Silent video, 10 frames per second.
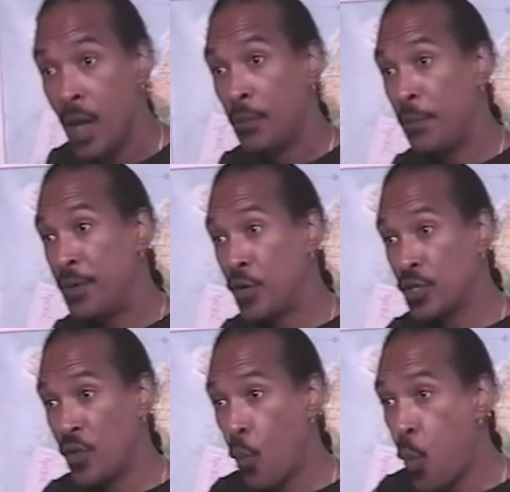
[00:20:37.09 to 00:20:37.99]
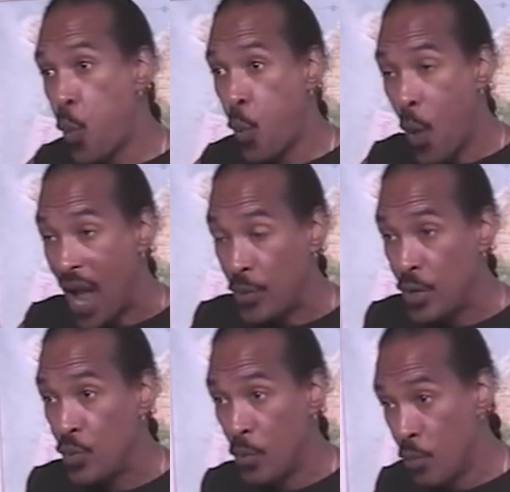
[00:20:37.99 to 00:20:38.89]
but because of why we
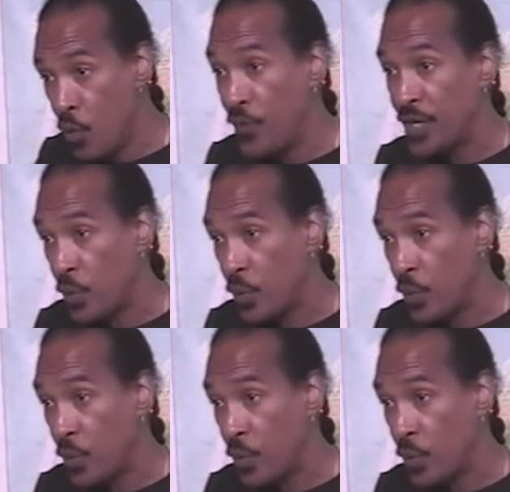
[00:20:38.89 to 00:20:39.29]
were moving the